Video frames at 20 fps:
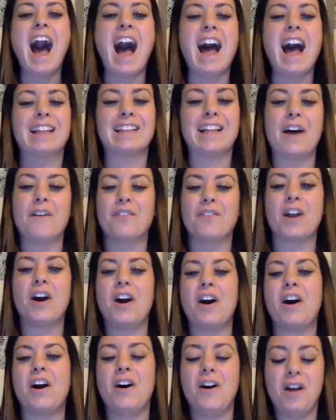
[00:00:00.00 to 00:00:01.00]
I love
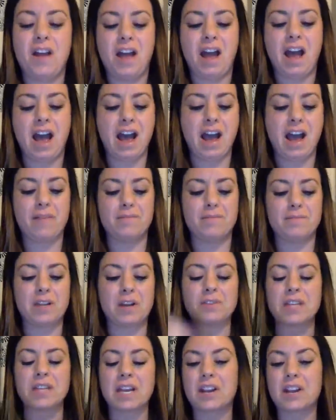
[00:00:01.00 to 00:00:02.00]
y'all. Um,
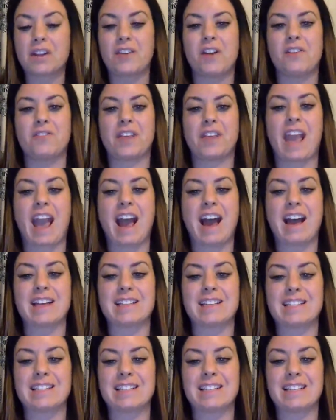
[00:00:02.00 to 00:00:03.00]
don't take your foot off the
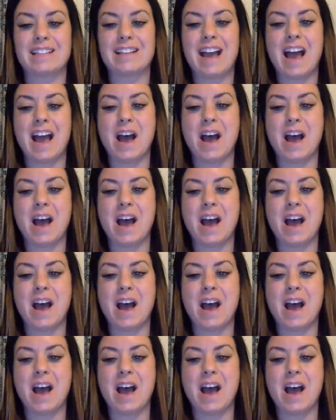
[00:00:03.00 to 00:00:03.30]
gas.